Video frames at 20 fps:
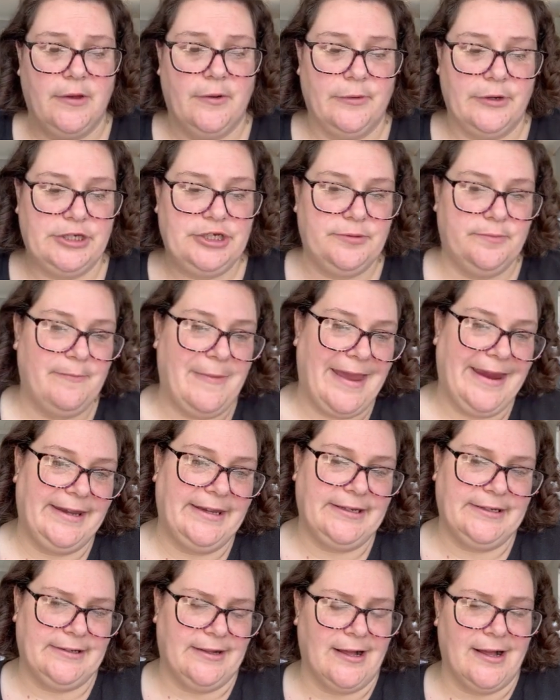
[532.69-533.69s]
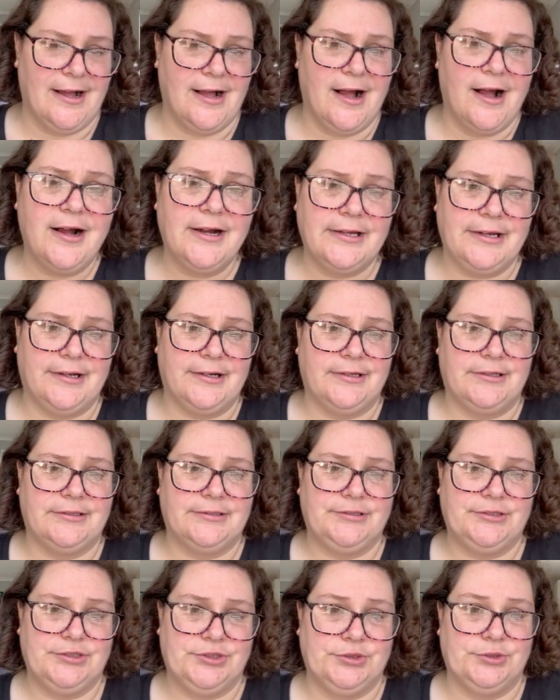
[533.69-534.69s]
which made it harder
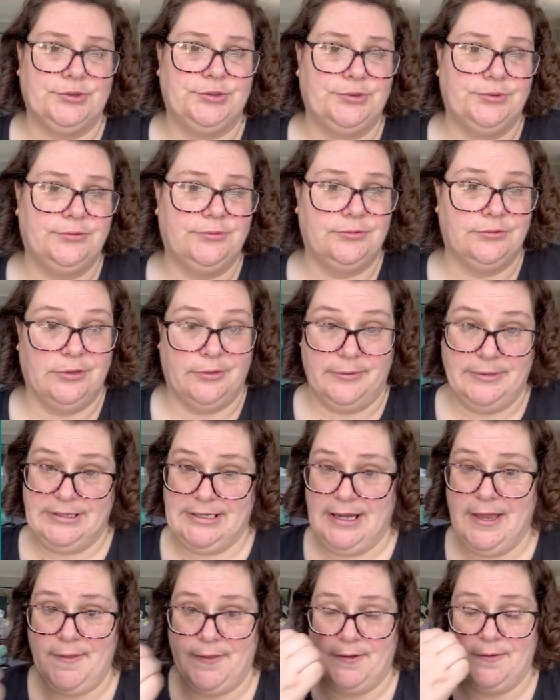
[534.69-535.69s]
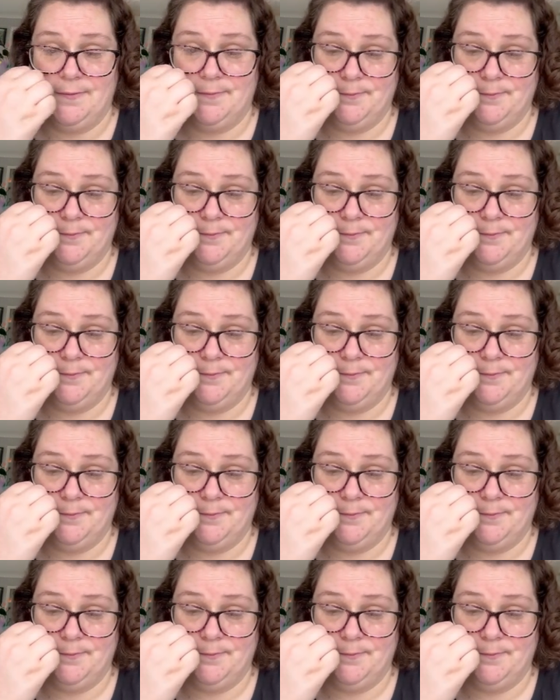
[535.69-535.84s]
to glue it together.